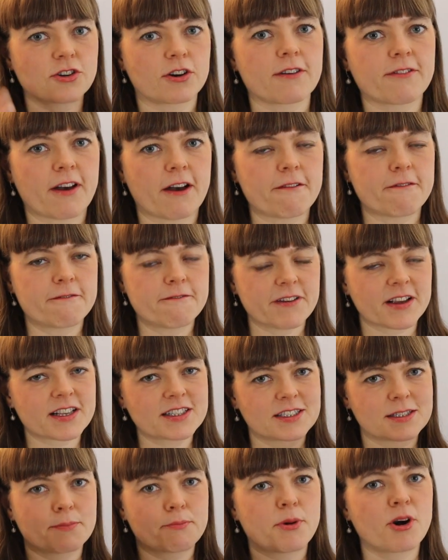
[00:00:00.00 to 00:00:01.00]
sort of a
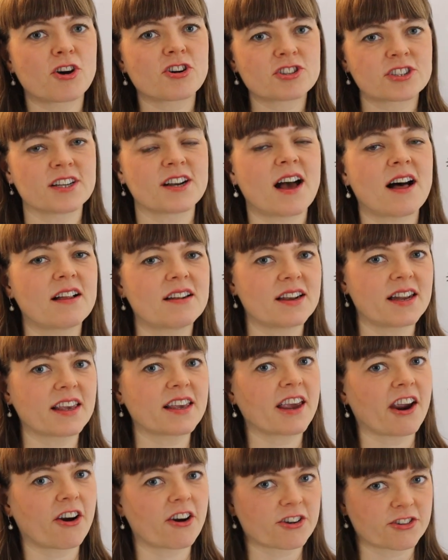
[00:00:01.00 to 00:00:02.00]
fixed
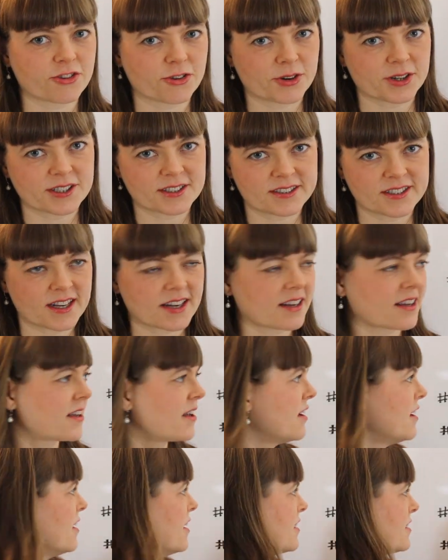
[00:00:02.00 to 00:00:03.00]
personality characteristic.